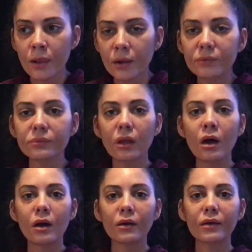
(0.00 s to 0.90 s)
a
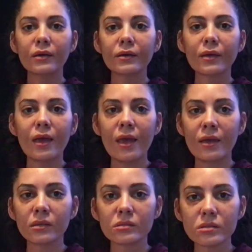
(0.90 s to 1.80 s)
vlog
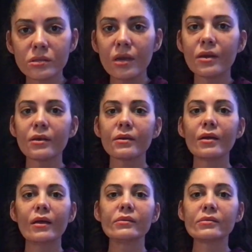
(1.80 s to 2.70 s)
and share
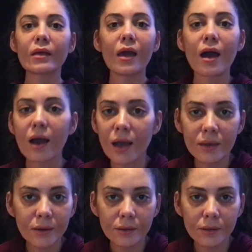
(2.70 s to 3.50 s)
and say hi to